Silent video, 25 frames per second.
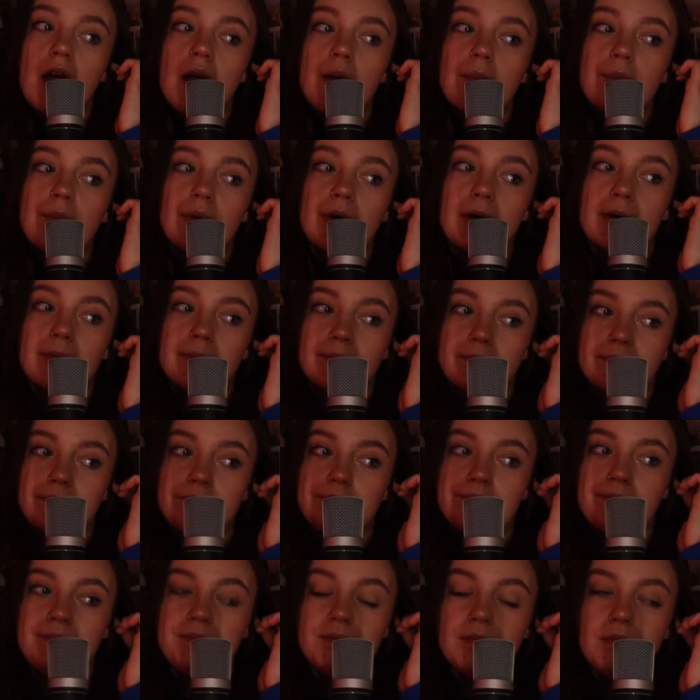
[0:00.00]
But
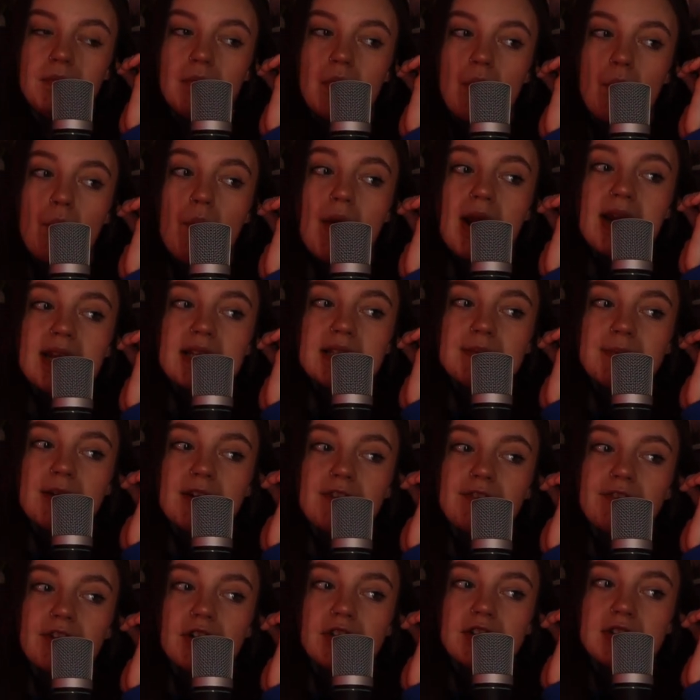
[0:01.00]
when it's my
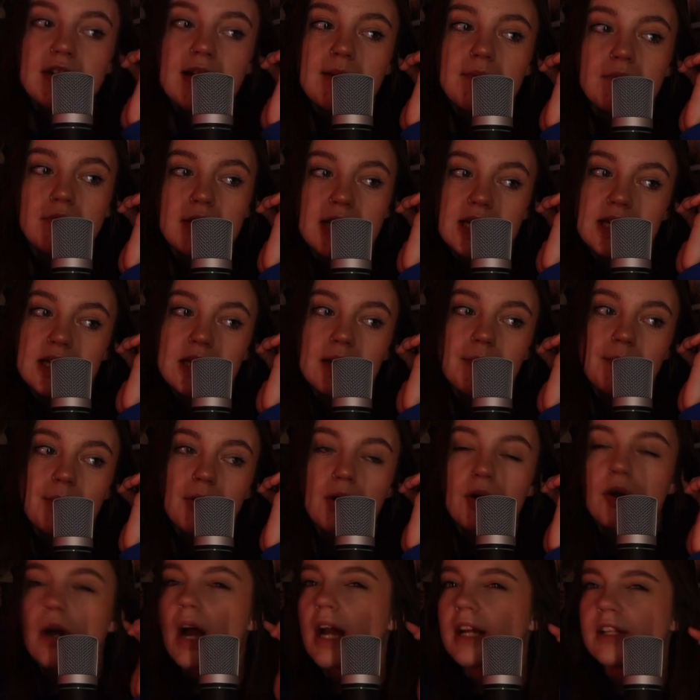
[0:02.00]
first time reading a
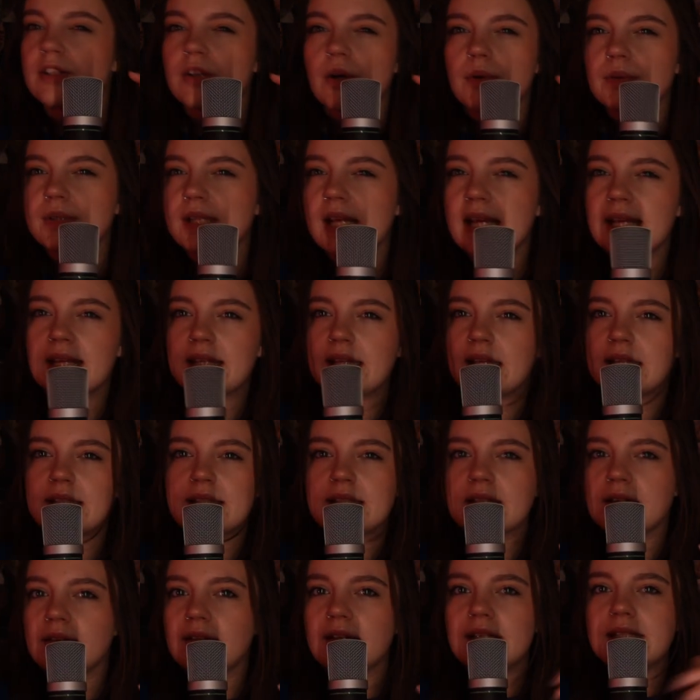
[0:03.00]
book, I don't take it that
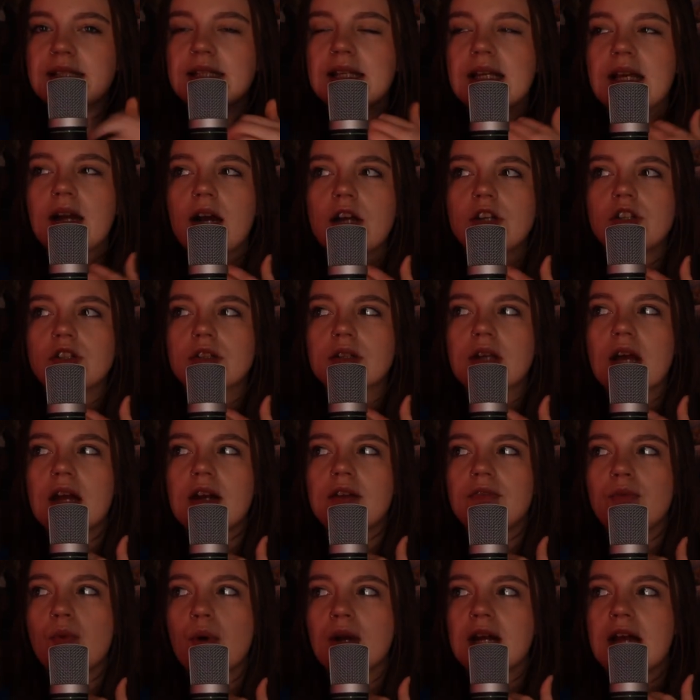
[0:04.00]
seriously. I just kind
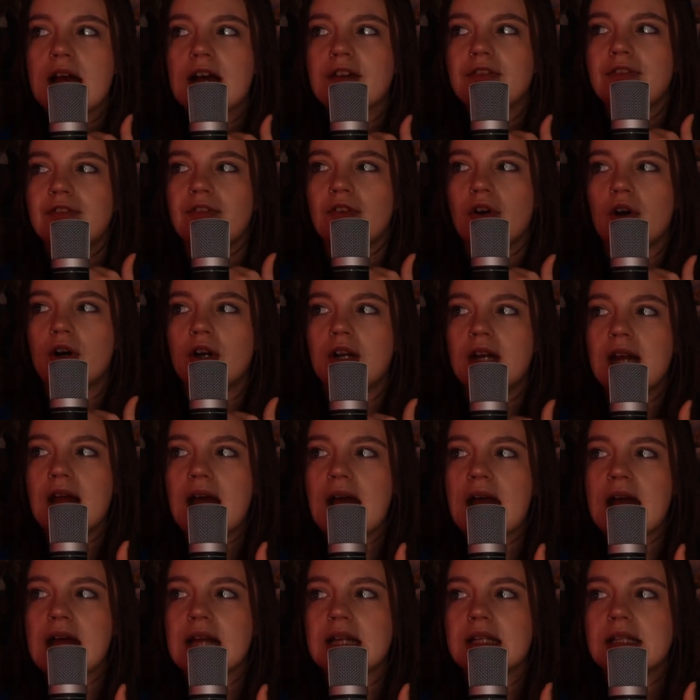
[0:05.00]
of want to have fun
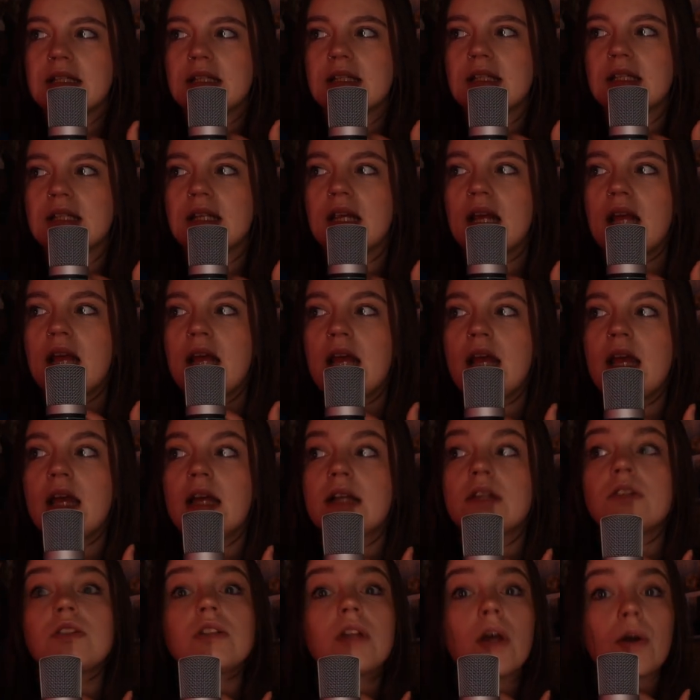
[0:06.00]
and
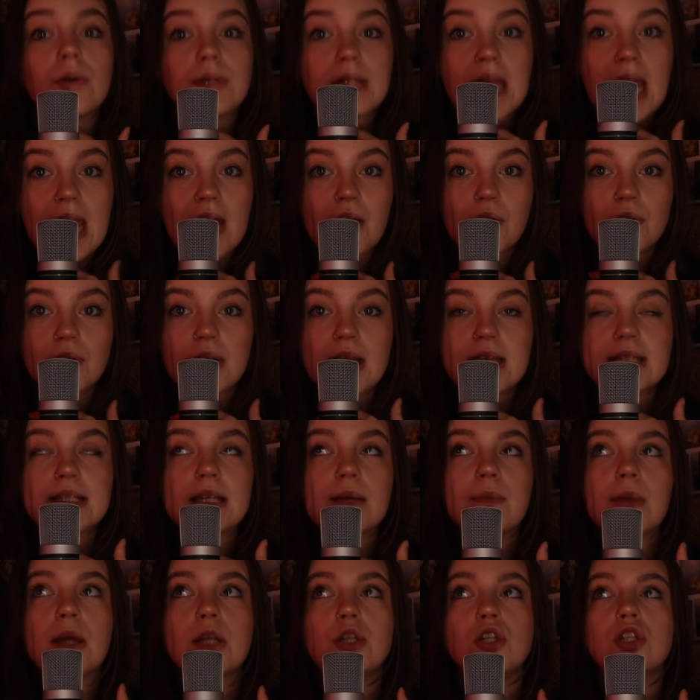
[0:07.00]
slow down, as I
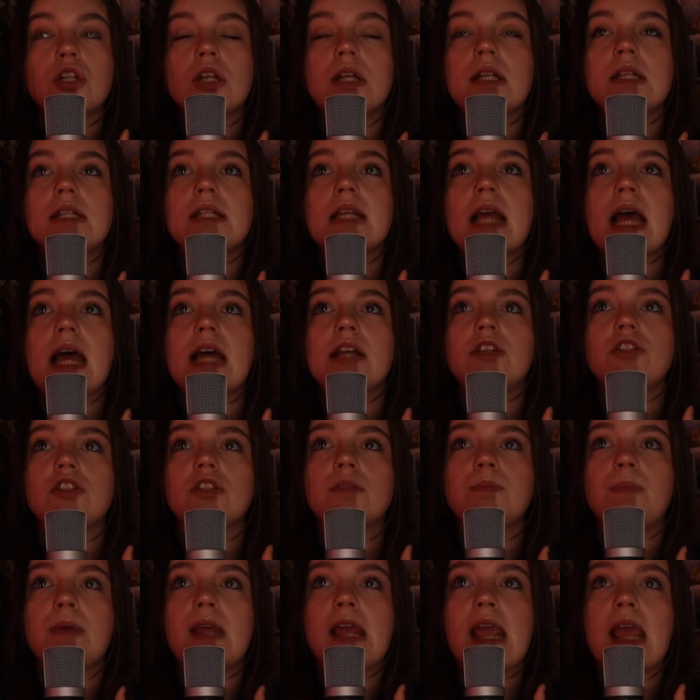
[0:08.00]
mentioned, and
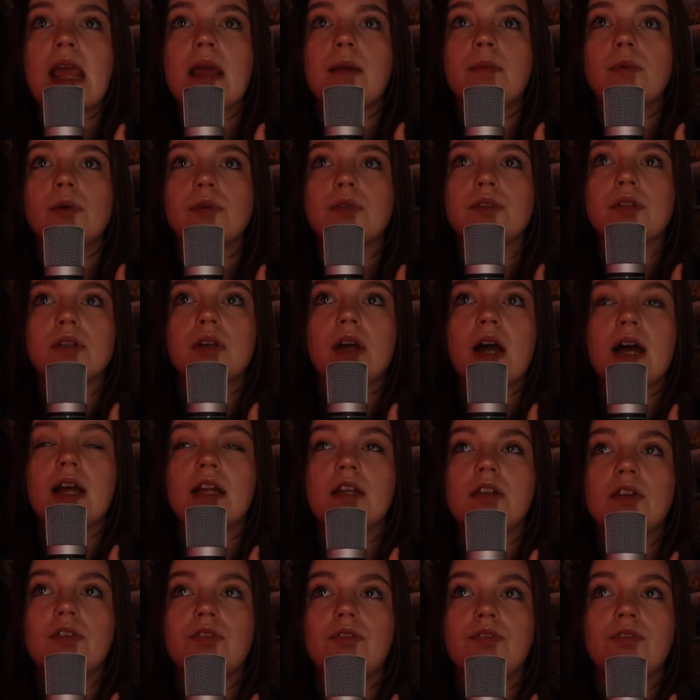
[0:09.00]
just be able to
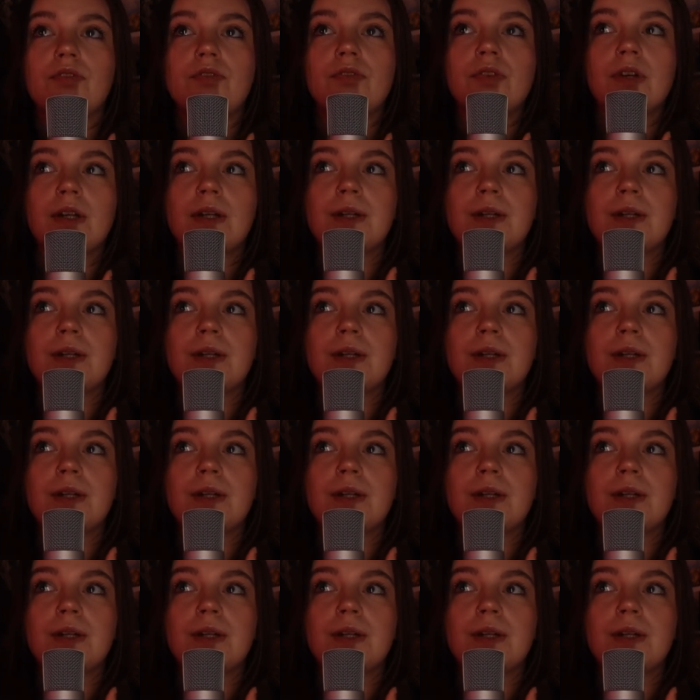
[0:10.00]
kind of